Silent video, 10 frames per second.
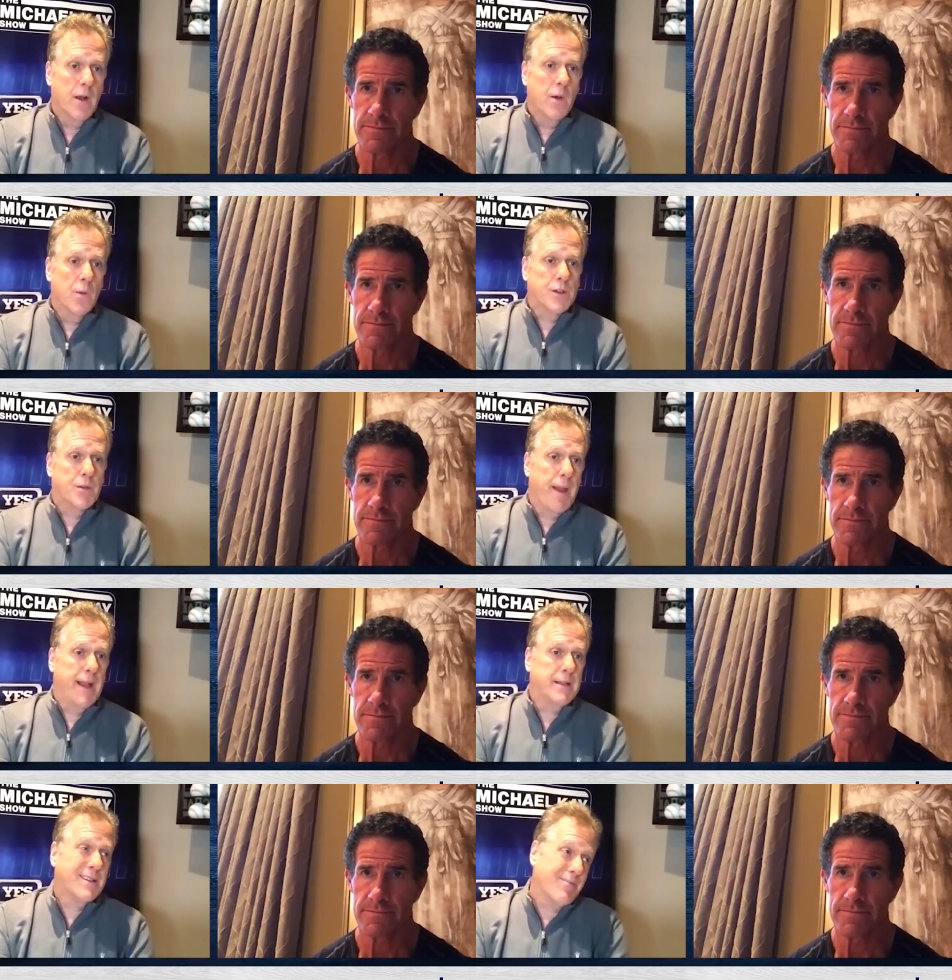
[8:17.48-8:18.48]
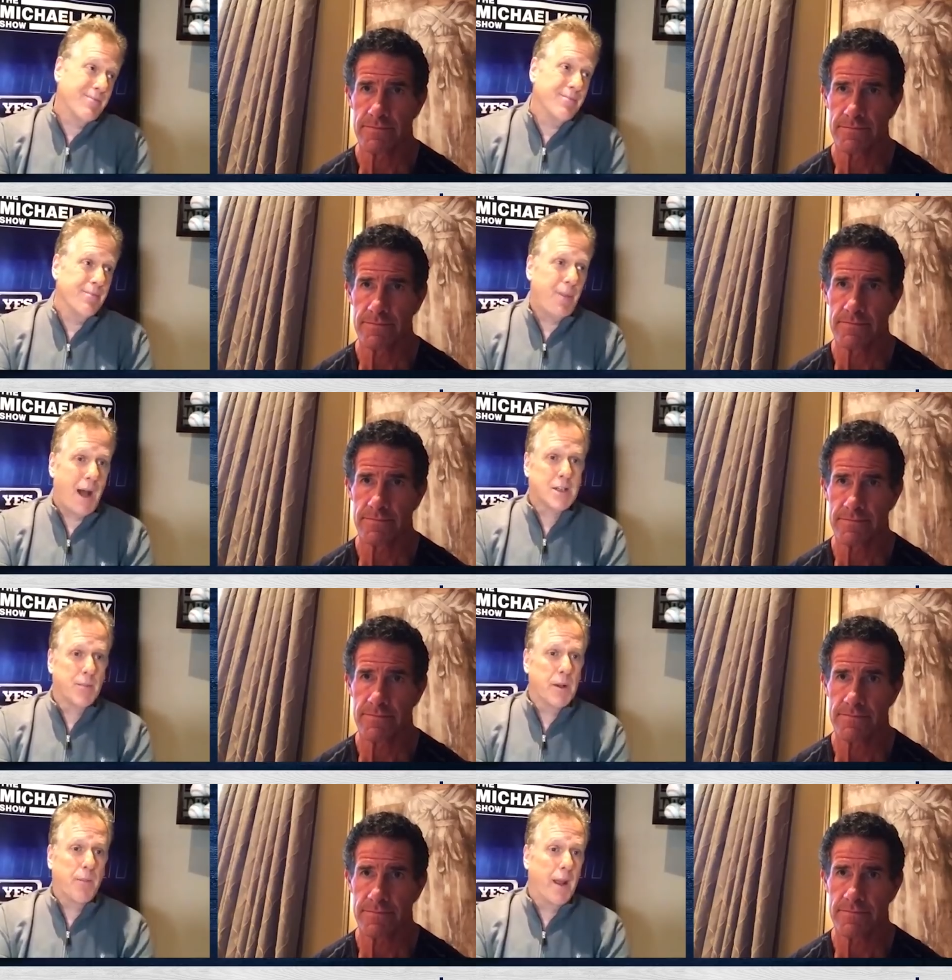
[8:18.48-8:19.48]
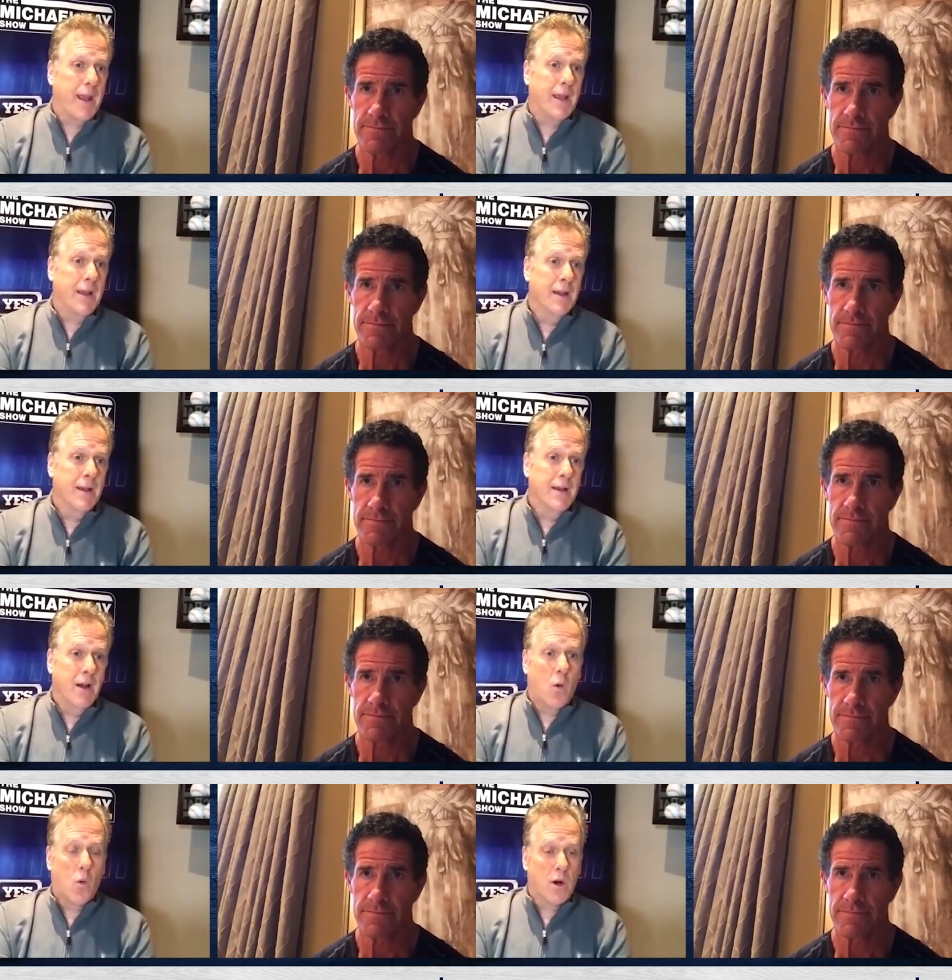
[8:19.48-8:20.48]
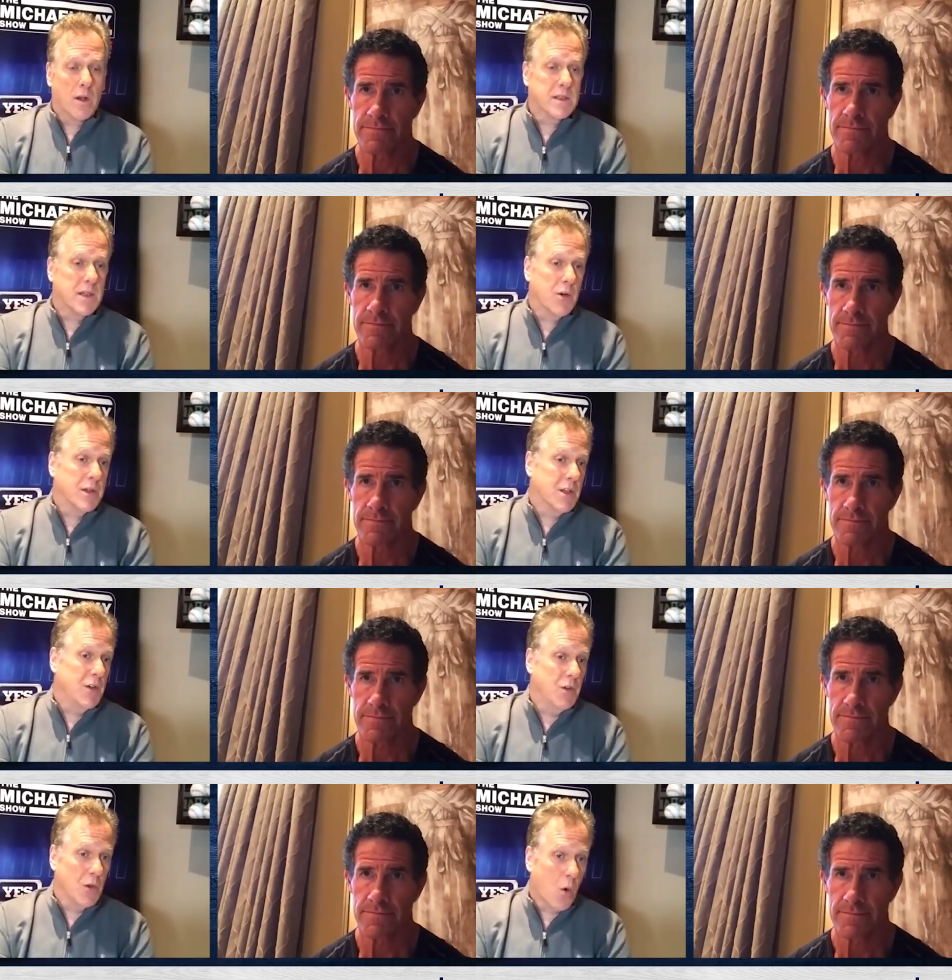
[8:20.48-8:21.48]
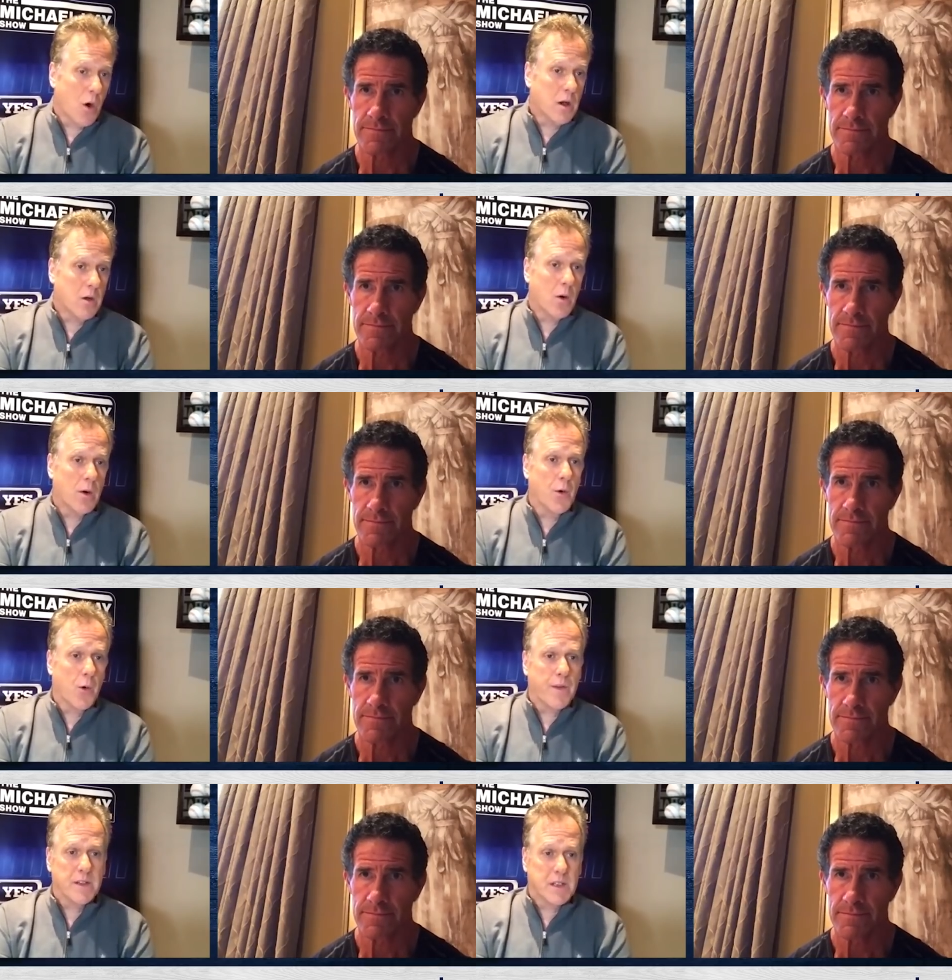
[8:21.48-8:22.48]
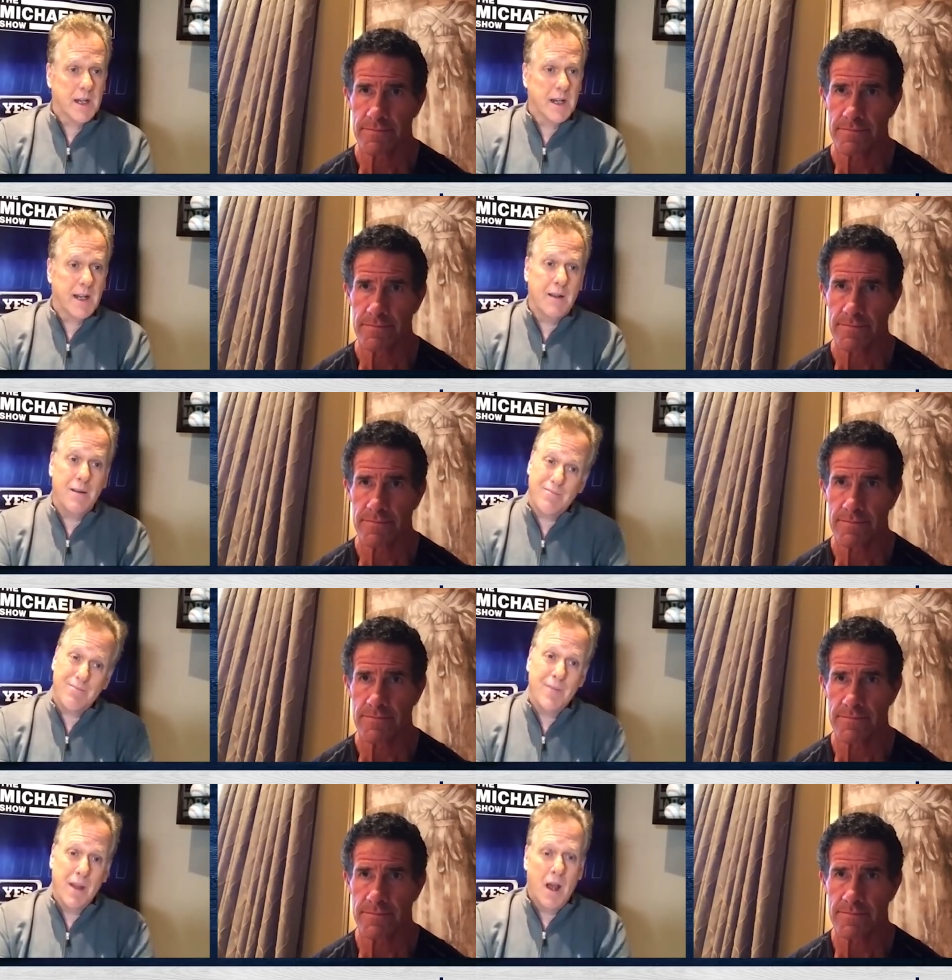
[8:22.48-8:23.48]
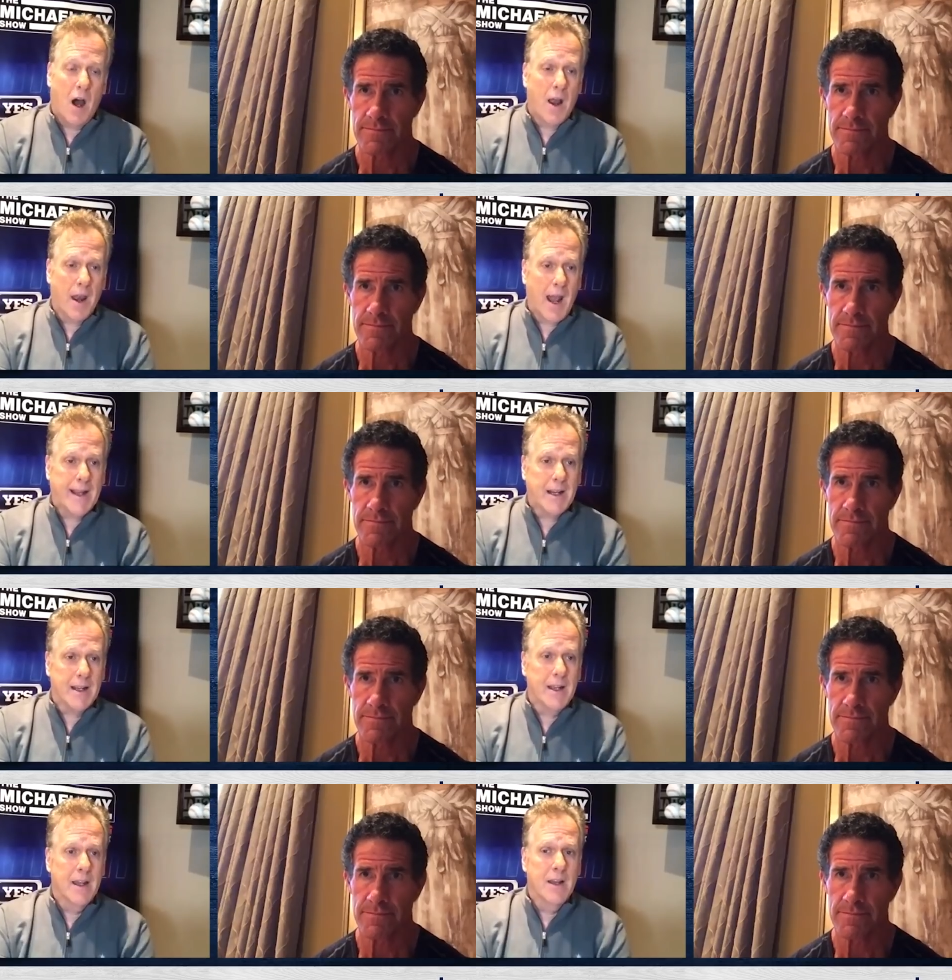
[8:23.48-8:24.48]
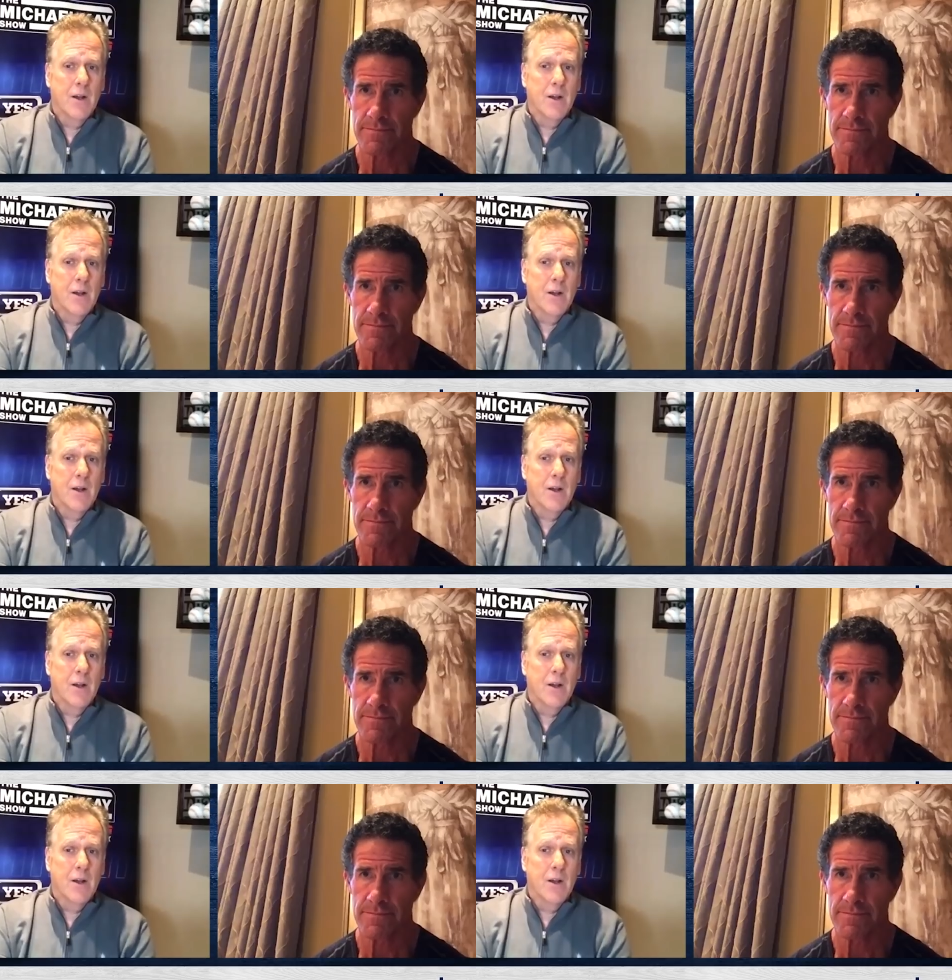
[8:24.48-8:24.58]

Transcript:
Speaker 1: which makes possibly playing a World Series in New York or Northern City unlikely.